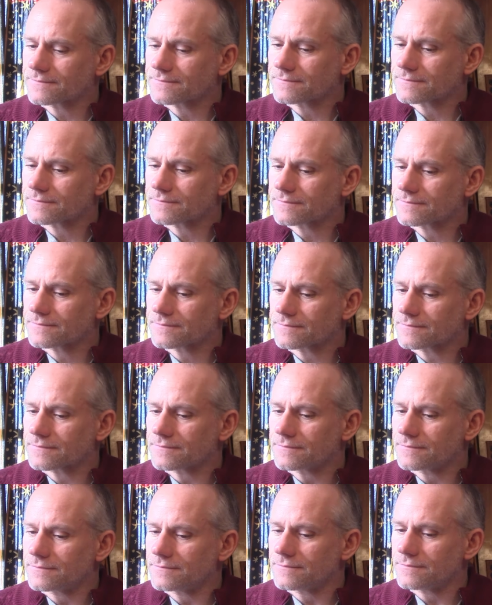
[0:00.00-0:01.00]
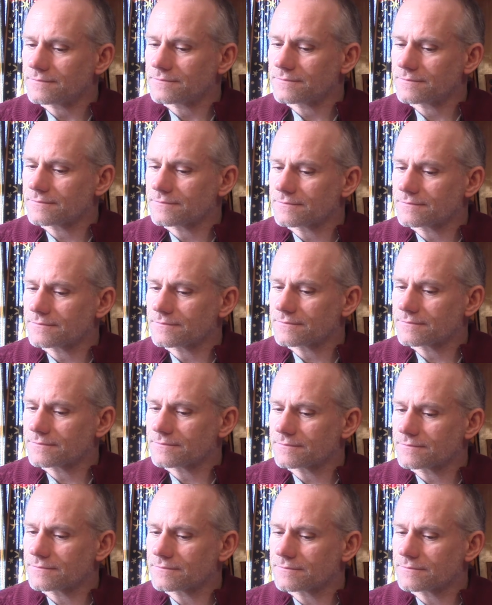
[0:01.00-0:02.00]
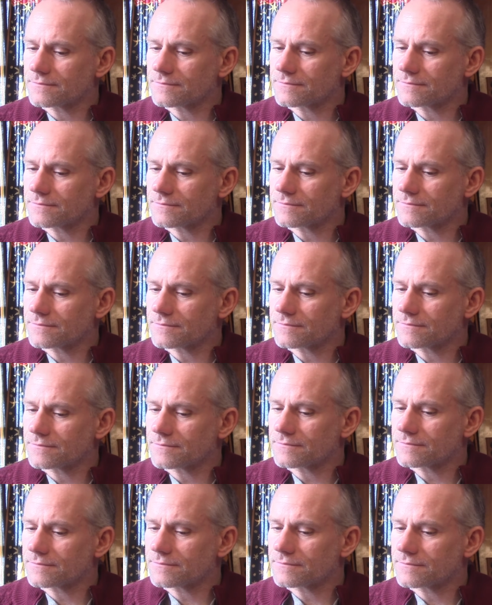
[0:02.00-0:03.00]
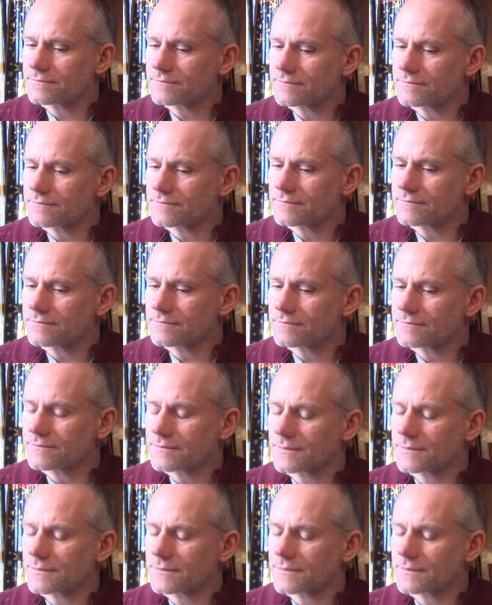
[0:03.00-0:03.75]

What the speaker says: Nobody speaks.